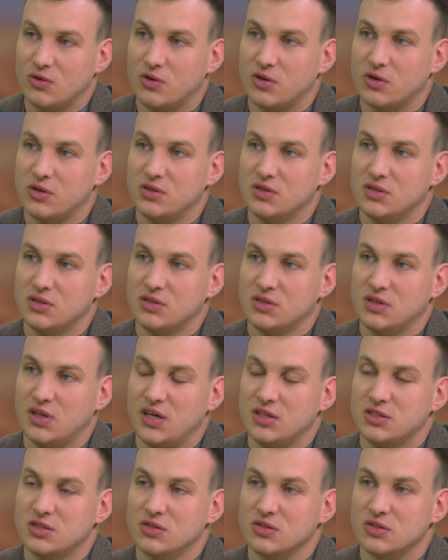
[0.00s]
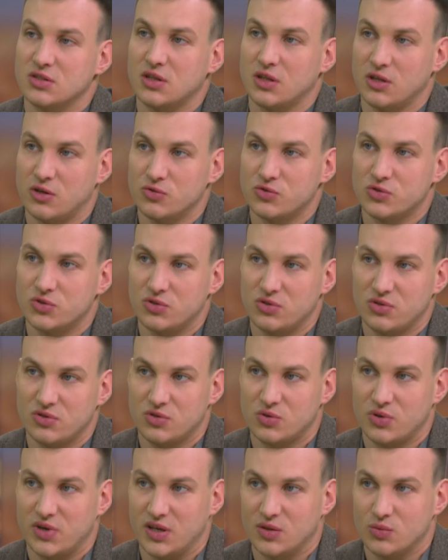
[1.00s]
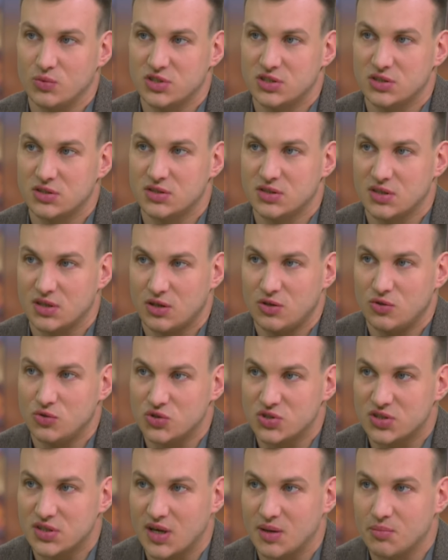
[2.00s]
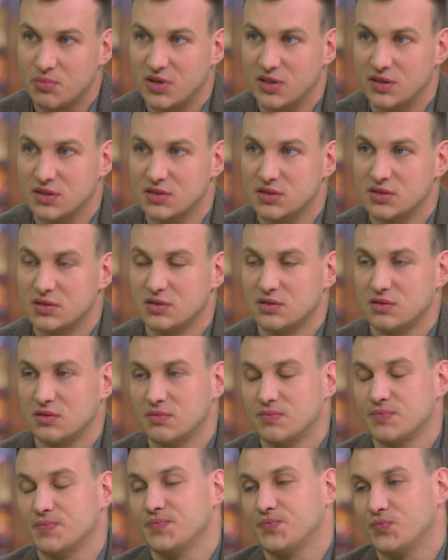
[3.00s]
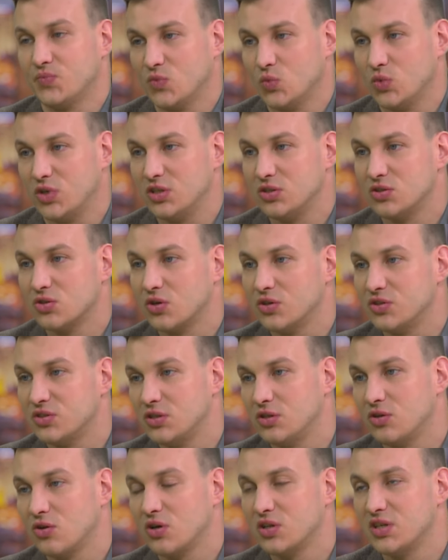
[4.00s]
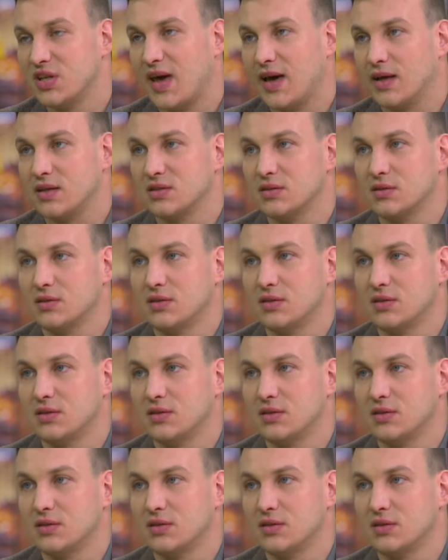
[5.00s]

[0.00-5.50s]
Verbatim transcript: or in nations close to Ukraine, which is a huge step and we need to continue on that.